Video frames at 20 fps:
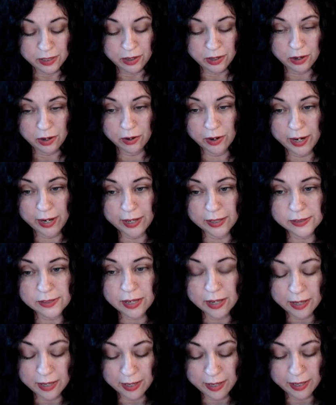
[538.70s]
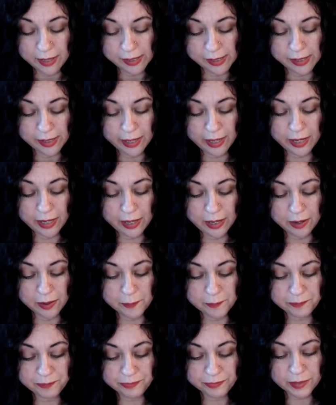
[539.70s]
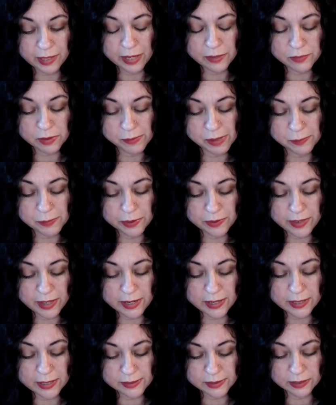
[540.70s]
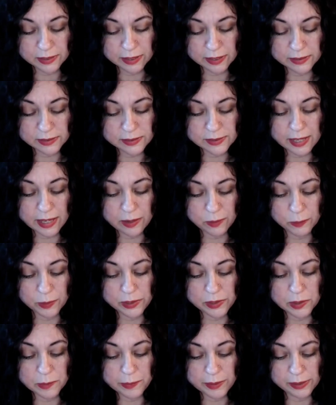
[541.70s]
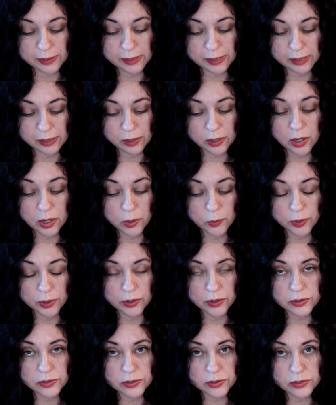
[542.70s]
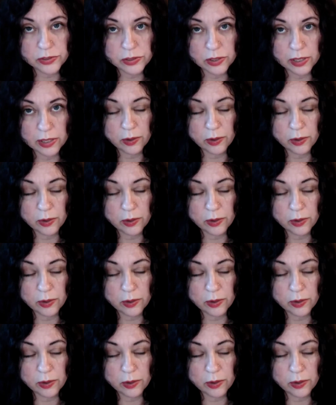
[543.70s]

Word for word: All right. Um, and remember that it isn't consent when you're being coerced,